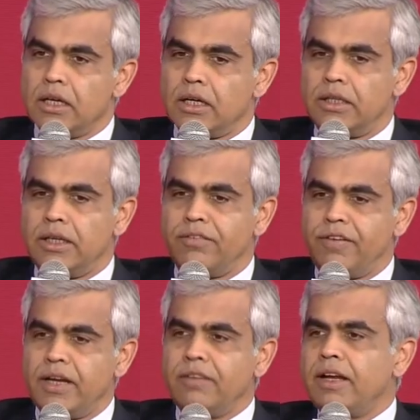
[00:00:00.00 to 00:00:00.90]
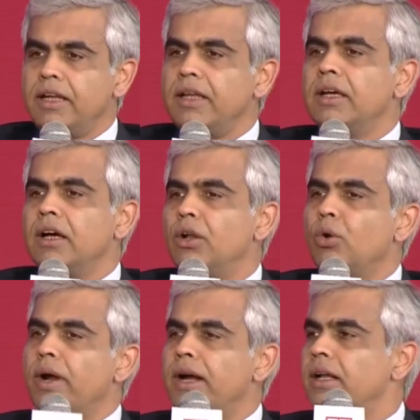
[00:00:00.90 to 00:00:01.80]
very
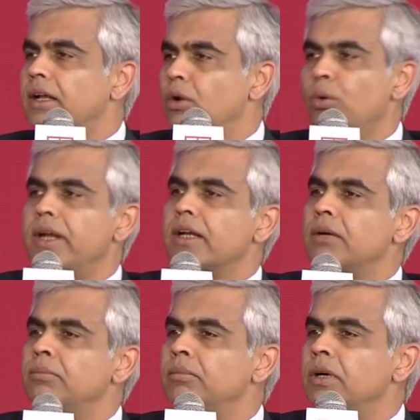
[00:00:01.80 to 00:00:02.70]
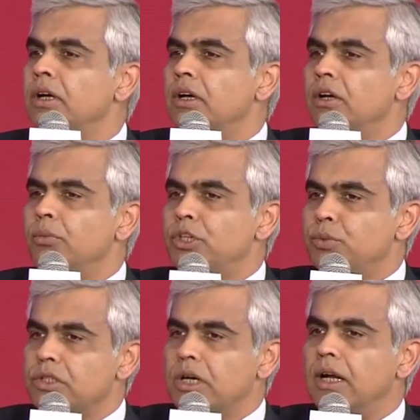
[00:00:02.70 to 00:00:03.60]
low income, which
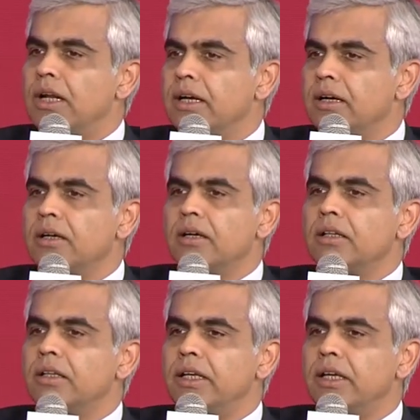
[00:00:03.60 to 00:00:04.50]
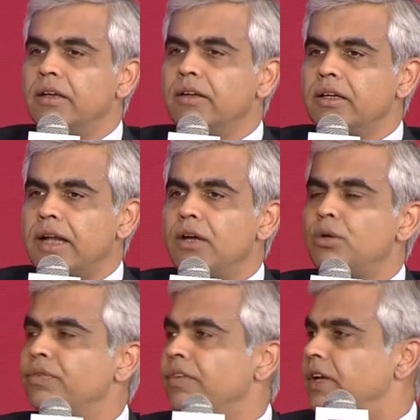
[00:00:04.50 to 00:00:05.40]
was earlier the 10
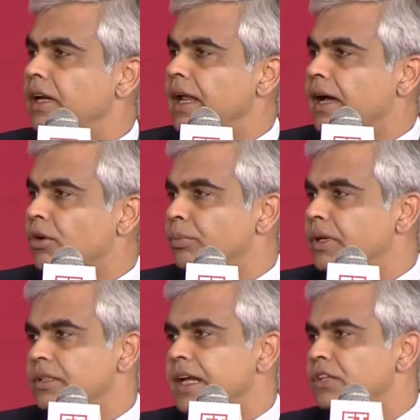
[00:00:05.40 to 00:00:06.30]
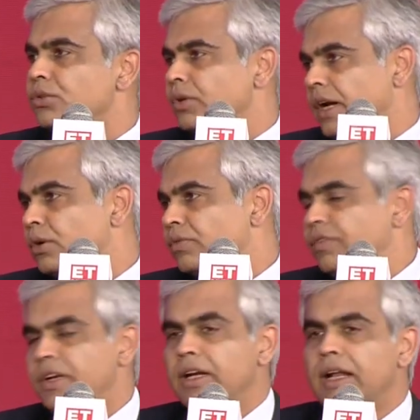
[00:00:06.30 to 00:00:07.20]
to 15 lakh rupees, there is no 10 to
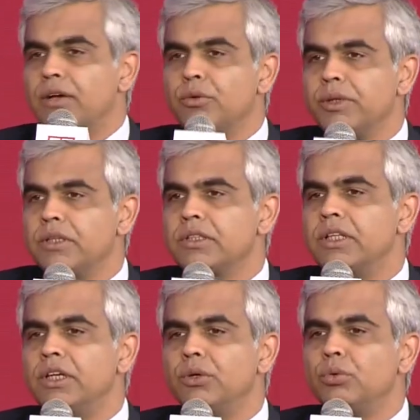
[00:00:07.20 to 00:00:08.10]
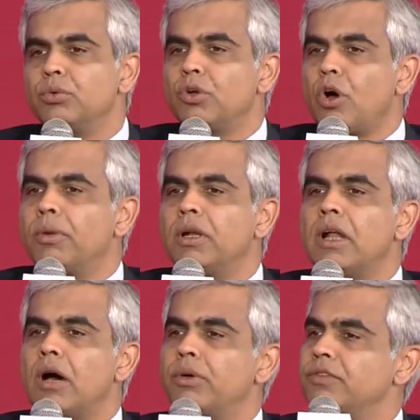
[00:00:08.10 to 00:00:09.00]
15 lakh rupees. The new normal
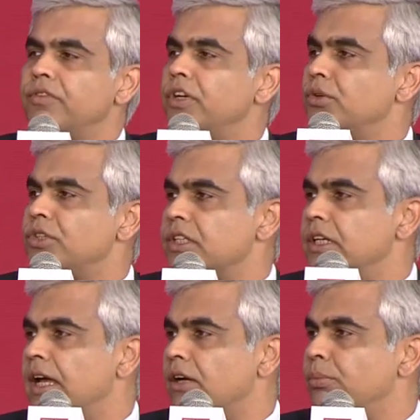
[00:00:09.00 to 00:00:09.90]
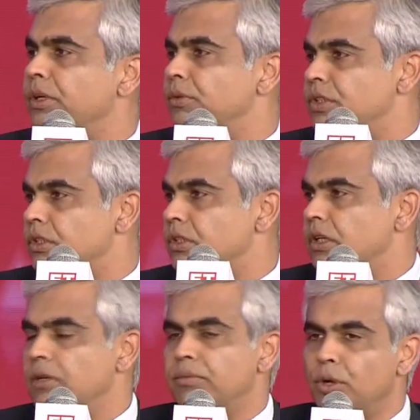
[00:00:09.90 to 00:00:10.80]
now is 50 to 60 lakh rupees, which is
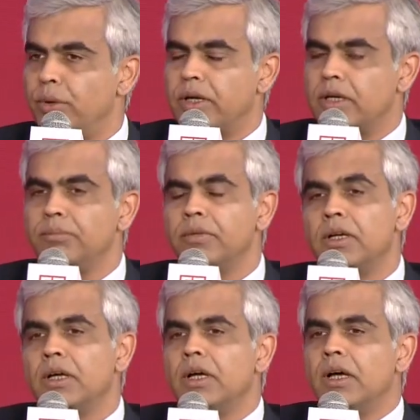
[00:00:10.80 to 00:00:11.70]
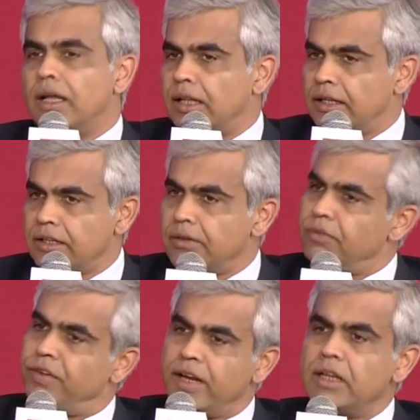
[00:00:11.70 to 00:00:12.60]
the low income. And then there's a
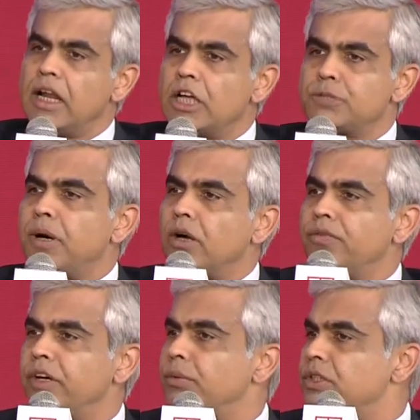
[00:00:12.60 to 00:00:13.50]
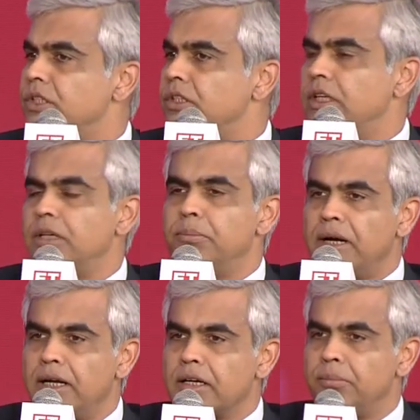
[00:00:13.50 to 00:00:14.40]
very large part of it, which is the
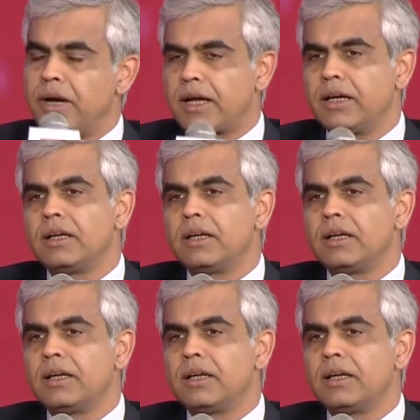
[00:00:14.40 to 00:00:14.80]
middle income bracket.